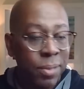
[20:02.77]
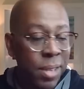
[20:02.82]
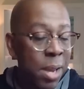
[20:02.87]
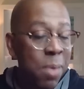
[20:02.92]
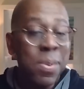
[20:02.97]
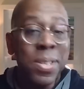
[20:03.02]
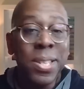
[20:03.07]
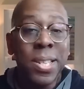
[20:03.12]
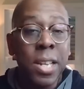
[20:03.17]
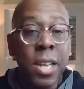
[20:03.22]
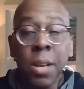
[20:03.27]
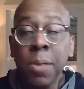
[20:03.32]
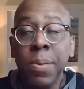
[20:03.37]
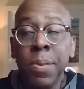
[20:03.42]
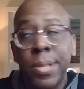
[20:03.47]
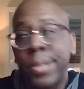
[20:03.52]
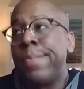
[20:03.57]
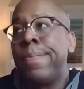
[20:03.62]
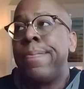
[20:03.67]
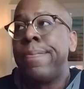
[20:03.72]
It
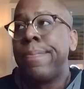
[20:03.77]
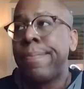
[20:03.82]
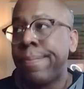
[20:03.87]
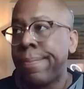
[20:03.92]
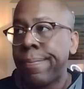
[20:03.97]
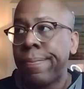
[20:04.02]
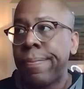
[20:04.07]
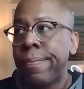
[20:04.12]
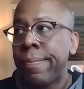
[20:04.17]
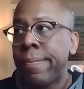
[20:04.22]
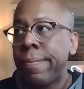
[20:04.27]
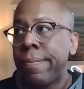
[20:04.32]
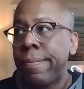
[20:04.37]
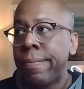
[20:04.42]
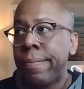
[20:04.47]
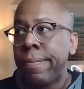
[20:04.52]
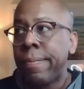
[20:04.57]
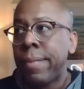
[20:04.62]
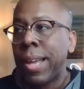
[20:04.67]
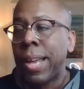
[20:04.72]
was
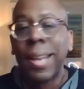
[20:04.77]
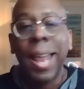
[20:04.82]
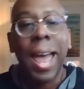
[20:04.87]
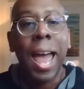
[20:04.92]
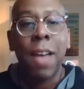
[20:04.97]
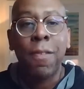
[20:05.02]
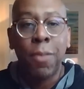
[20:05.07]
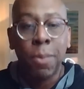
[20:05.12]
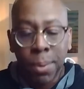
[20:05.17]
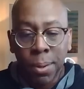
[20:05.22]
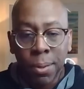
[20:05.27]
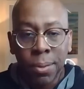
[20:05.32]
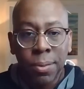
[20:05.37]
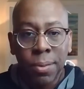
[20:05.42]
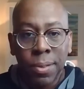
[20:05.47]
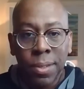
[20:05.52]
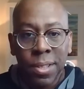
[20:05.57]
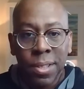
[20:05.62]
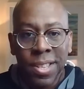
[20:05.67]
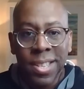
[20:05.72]
laughable
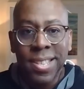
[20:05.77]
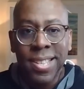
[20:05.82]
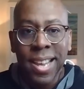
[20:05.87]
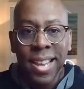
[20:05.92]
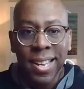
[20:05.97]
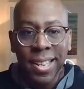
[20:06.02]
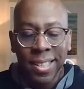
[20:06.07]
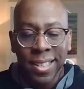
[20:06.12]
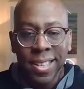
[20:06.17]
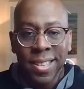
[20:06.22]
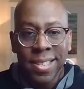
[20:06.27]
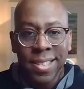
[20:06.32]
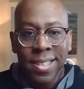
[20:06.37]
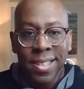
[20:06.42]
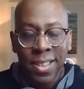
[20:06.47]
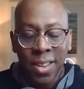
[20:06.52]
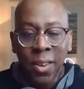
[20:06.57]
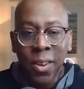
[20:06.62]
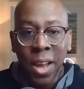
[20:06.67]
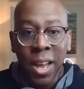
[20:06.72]
to say the
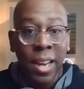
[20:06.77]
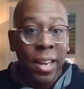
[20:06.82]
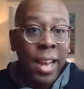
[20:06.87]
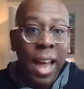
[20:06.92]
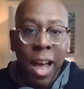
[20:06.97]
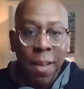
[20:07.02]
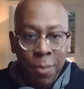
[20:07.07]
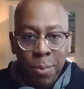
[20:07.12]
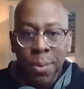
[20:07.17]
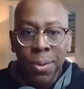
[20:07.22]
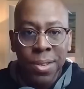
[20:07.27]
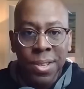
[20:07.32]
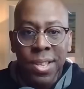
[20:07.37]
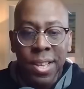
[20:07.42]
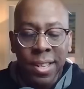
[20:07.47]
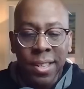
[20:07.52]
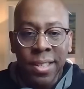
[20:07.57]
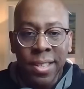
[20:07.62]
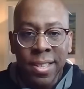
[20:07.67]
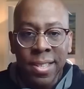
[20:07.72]
least. Okay, laughable to
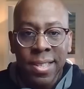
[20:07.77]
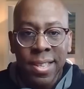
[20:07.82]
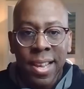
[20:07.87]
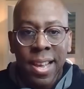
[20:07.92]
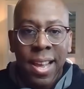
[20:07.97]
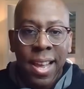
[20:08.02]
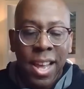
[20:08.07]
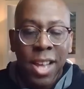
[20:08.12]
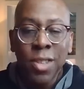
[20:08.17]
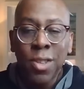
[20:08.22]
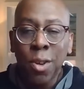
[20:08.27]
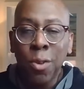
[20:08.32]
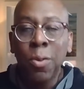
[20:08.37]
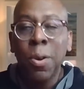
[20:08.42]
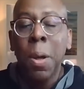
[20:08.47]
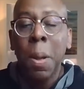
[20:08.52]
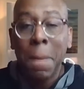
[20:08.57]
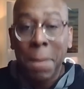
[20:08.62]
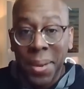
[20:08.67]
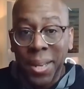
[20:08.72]
say the least. And
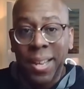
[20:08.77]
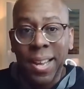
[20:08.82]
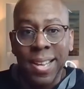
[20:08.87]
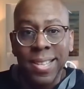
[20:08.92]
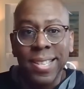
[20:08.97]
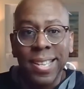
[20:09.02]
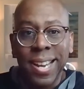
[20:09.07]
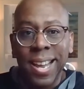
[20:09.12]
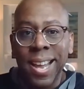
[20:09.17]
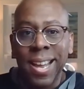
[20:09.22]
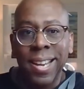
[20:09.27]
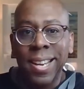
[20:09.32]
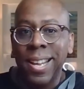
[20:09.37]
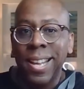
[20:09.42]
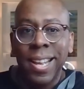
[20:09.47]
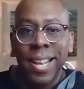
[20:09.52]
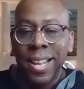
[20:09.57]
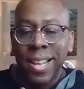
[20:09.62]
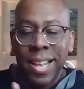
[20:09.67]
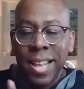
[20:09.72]
so because of that,
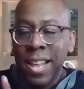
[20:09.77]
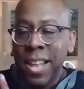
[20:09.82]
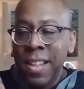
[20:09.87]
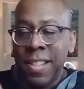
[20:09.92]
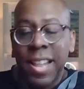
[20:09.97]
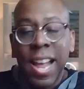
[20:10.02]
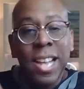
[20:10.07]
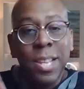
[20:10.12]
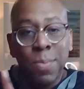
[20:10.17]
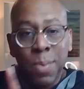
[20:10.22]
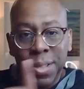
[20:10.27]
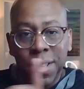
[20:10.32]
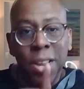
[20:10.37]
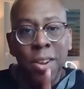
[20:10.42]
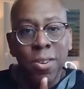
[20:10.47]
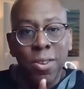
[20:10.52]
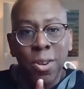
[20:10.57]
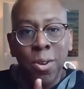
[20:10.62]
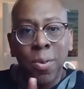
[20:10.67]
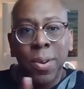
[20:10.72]
if that's what
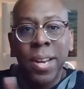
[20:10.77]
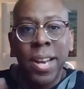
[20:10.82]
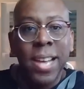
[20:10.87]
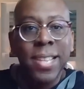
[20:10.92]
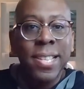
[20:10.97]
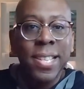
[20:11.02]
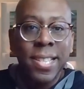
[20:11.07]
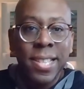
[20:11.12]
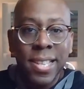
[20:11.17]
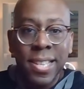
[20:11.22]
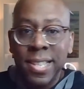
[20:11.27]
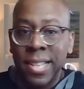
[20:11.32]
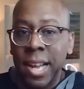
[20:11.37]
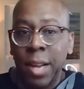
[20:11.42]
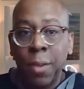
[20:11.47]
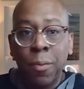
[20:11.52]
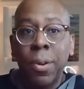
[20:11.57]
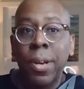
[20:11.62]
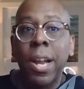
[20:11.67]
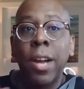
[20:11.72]
they're doing, the SEC is
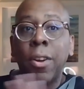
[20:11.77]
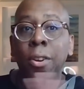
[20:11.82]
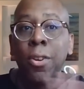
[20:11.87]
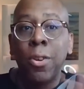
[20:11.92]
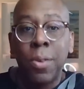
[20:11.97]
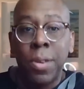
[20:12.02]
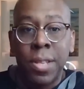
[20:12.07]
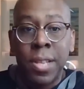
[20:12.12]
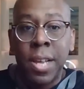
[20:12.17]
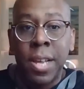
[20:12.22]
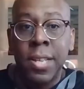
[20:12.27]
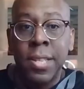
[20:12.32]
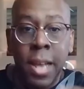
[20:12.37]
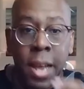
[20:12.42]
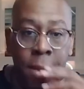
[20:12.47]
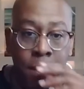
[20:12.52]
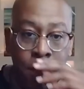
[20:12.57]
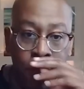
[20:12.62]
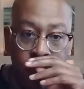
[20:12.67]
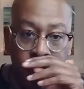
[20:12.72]
like, we're not going to do things
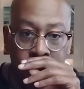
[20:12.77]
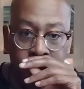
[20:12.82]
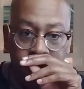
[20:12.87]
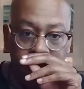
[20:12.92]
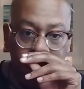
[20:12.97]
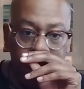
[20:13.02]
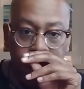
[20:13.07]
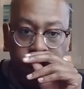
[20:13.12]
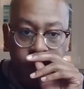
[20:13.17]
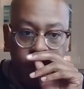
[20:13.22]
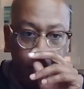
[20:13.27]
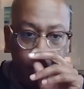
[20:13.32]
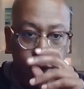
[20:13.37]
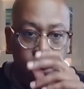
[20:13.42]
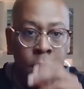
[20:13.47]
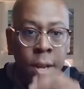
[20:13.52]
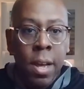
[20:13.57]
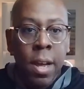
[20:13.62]
that everyone else doesn't do.